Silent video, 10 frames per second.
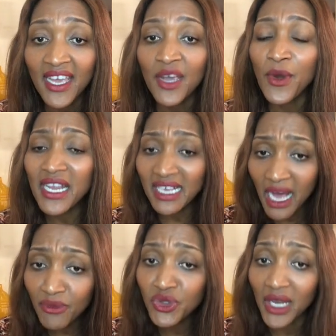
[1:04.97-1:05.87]
When it
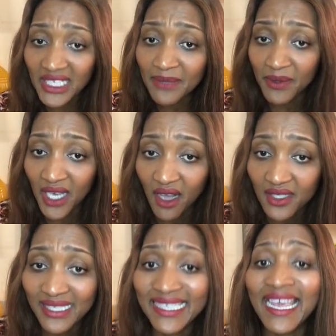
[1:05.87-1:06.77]
comes to RDP
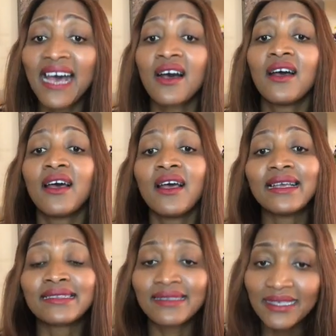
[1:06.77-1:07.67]
houses, there are
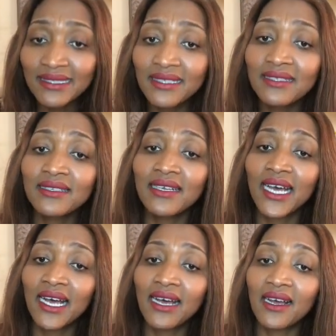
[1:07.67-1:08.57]
certain
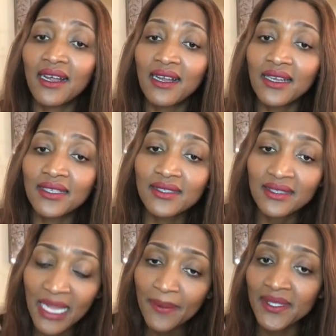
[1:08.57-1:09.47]

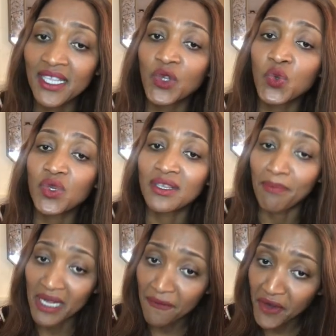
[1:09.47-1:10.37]
steps that the
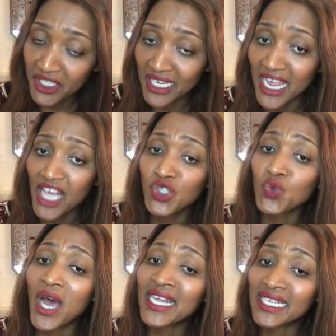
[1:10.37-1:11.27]
beneficiary has to
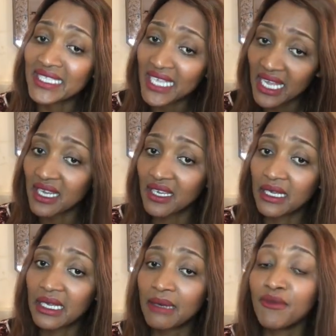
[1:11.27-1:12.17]
undertake
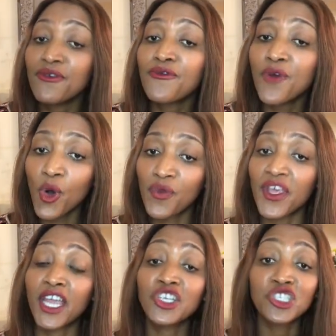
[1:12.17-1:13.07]
before they
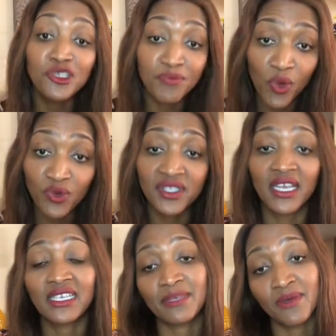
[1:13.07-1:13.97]
can dispose the
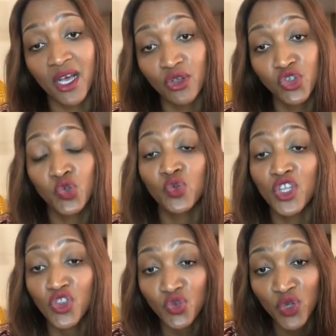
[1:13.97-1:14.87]
RDP house to
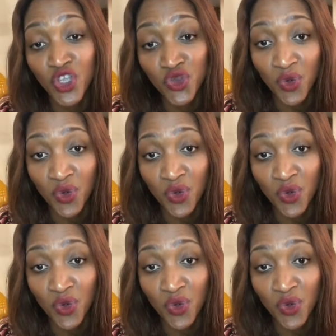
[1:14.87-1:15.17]
a new